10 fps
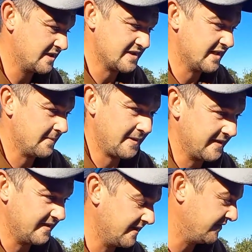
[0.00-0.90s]
year, and I
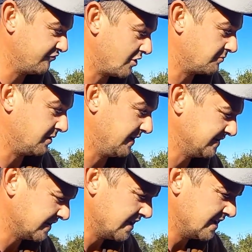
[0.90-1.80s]
planted it in the wrong
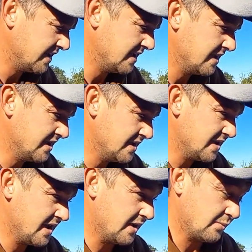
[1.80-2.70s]
place
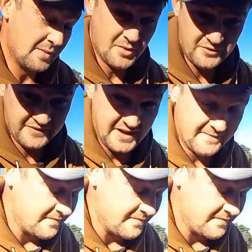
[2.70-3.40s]
and we moved it.